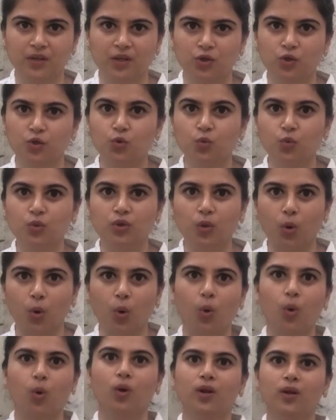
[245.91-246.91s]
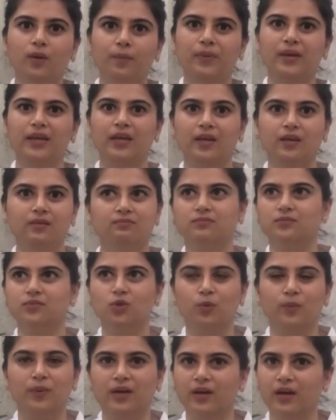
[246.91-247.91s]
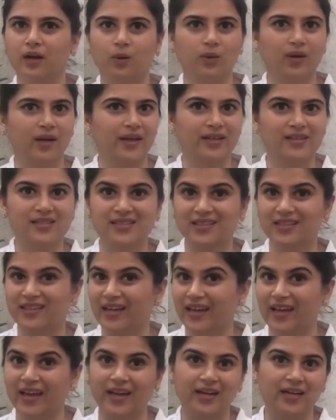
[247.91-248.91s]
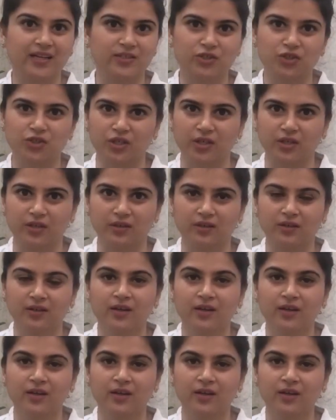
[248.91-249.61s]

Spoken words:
You would all be roaming around like headless chicken.